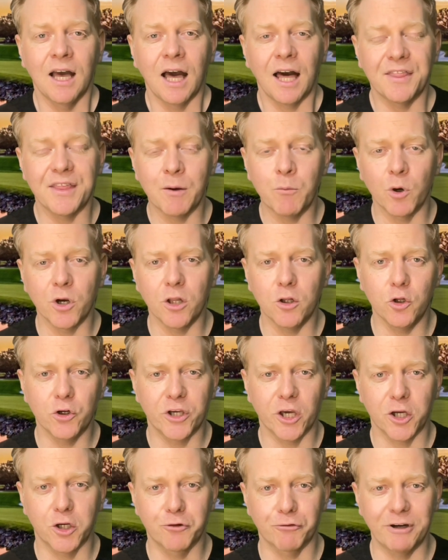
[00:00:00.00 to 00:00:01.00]
I then want to
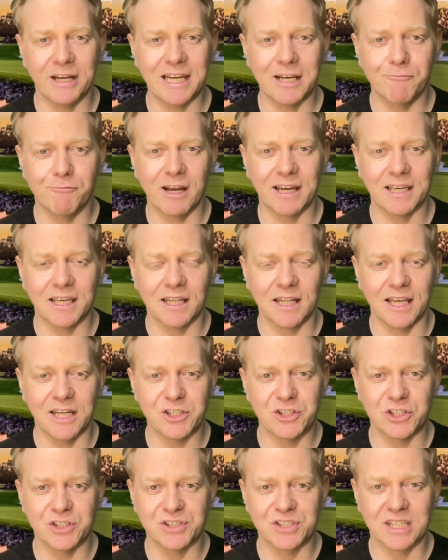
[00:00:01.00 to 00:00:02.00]
look at greening
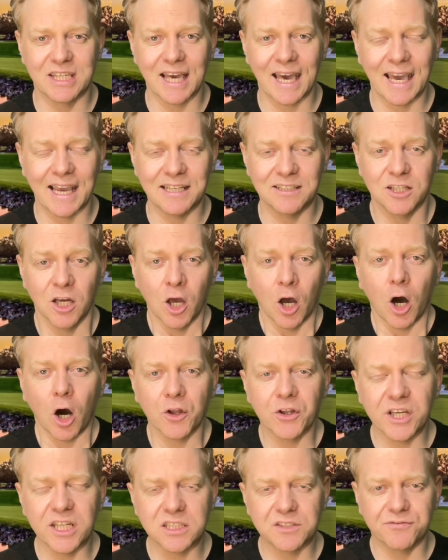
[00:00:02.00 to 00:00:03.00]
regulations gained.
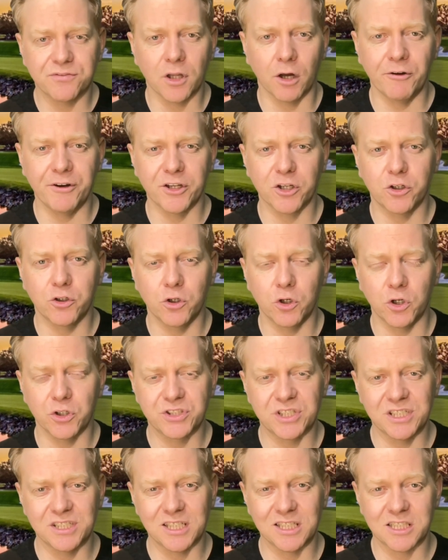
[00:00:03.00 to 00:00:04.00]
On these Florida
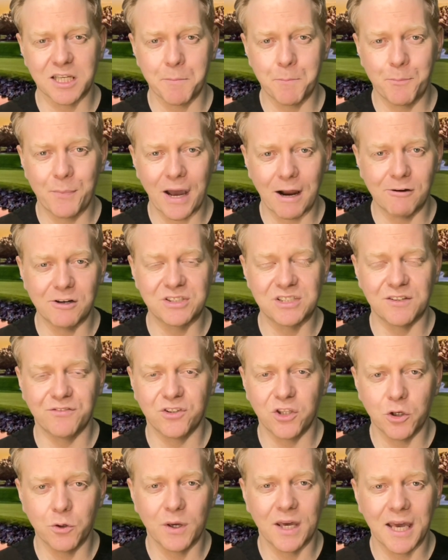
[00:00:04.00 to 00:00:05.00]
courses, it's
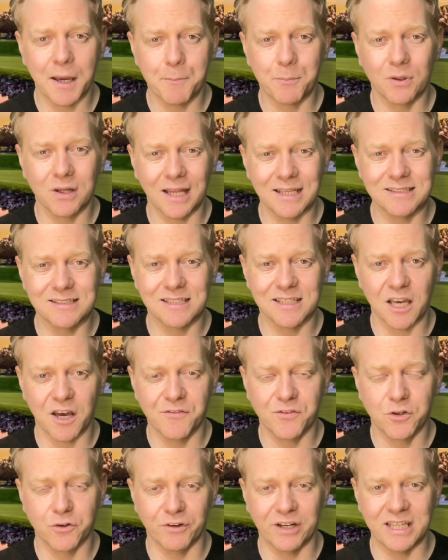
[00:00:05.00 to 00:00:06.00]
imperative you hit plenty
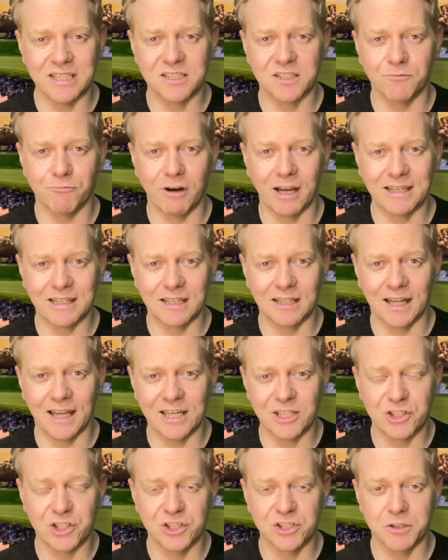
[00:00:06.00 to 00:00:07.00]
of greens in
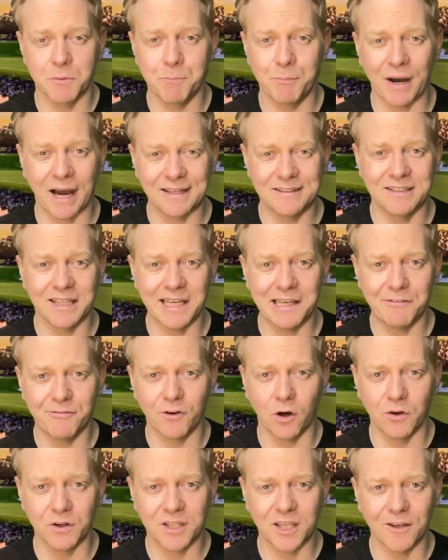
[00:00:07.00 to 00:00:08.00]
regulations and by
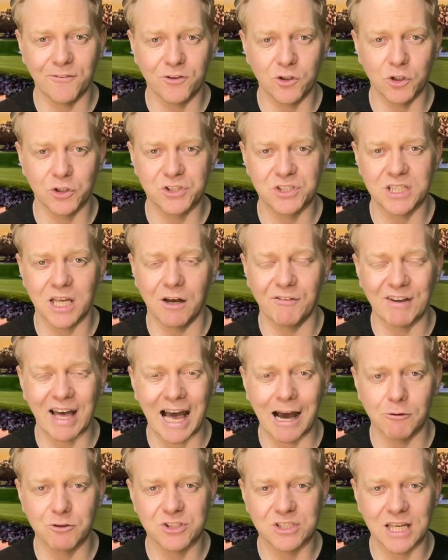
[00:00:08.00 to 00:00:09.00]
default give yourself
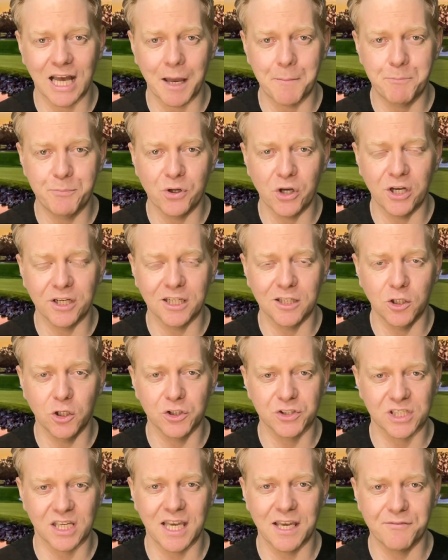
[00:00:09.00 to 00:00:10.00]
outside birdie
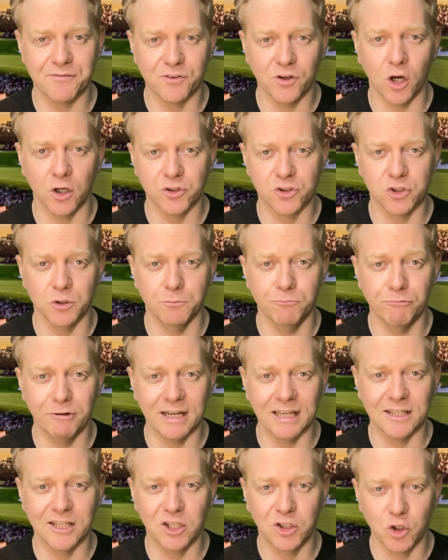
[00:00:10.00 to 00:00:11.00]
looks, if not some
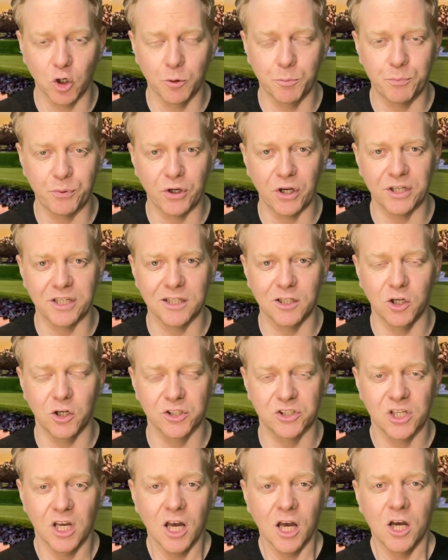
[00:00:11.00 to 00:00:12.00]
really good birdie
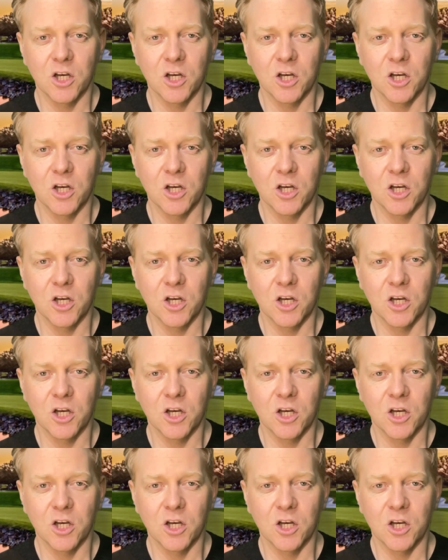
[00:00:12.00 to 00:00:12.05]
looks.